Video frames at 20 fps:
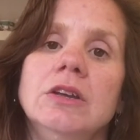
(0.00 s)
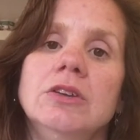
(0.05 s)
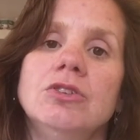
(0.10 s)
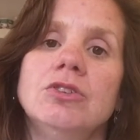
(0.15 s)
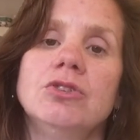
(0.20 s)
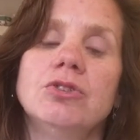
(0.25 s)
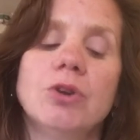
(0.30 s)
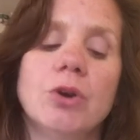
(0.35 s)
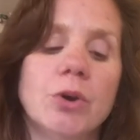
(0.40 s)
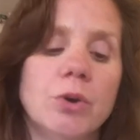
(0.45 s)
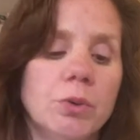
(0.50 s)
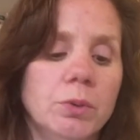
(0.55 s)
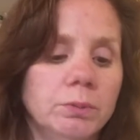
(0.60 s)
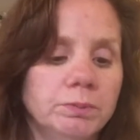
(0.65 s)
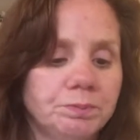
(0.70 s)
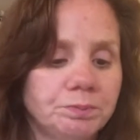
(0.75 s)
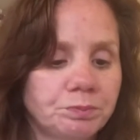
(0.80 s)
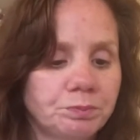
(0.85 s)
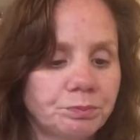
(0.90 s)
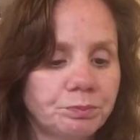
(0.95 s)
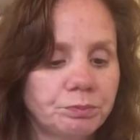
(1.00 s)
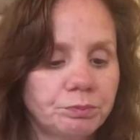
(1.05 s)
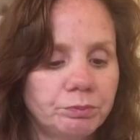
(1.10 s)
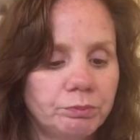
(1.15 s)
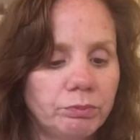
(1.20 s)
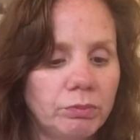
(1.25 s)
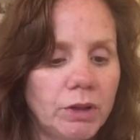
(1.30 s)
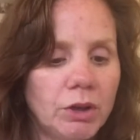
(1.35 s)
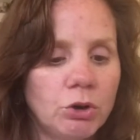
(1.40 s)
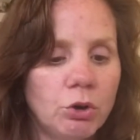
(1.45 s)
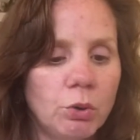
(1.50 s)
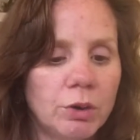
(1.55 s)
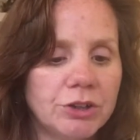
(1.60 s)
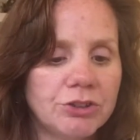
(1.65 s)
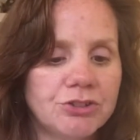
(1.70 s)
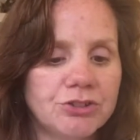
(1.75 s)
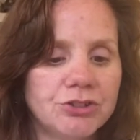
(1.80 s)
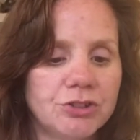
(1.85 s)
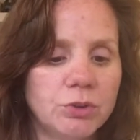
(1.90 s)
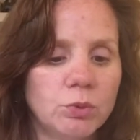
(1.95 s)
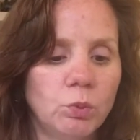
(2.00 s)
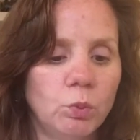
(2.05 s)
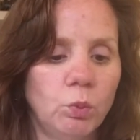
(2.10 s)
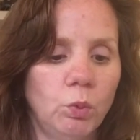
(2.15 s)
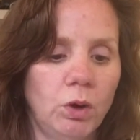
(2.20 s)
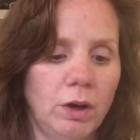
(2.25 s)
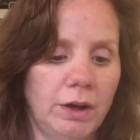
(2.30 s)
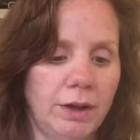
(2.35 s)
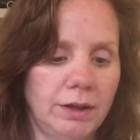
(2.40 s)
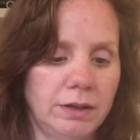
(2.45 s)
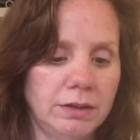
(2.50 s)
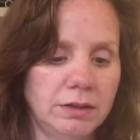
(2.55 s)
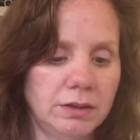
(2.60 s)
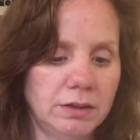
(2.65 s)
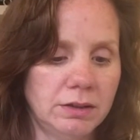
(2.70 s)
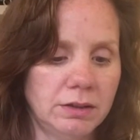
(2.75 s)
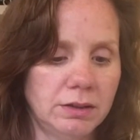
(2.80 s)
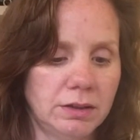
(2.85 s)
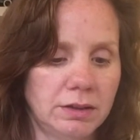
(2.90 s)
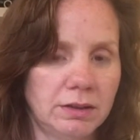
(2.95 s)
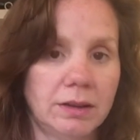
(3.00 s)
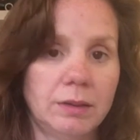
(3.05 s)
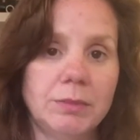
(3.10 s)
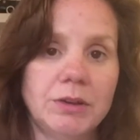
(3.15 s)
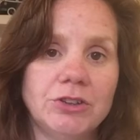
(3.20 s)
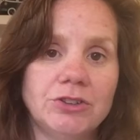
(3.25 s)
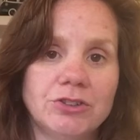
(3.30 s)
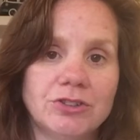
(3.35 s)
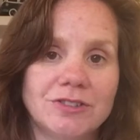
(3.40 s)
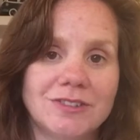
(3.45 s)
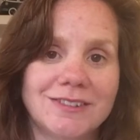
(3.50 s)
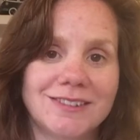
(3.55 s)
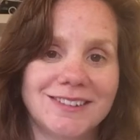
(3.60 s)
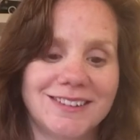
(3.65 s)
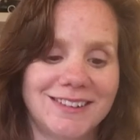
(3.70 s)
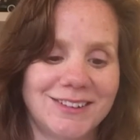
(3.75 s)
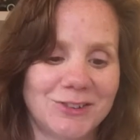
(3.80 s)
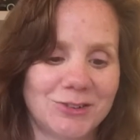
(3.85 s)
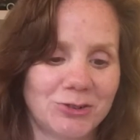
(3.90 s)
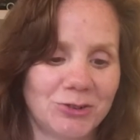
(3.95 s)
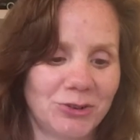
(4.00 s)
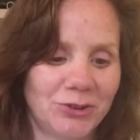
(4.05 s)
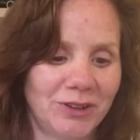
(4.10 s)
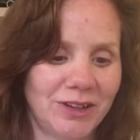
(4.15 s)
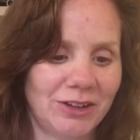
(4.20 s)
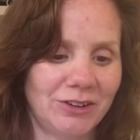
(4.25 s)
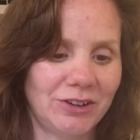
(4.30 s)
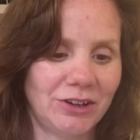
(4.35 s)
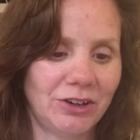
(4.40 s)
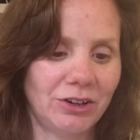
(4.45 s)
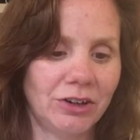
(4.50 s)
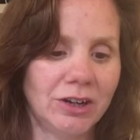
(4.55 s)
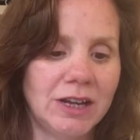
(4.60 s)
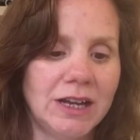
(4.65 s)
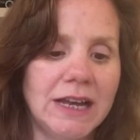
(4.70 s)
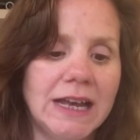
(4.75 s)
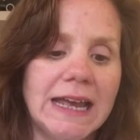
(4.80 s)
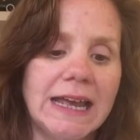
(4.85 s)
So question one, let me just scroll down here,